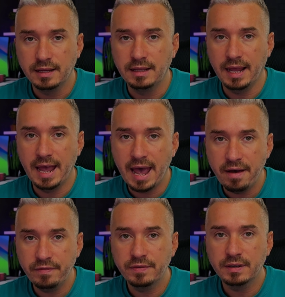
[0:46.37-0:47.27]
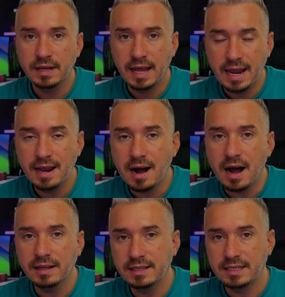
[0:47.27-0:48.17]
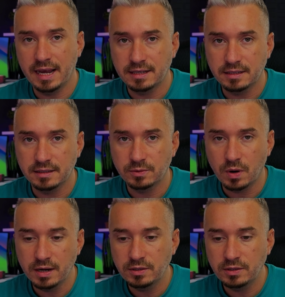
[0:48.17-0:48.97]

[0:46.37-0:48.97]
they have AI detectors, right?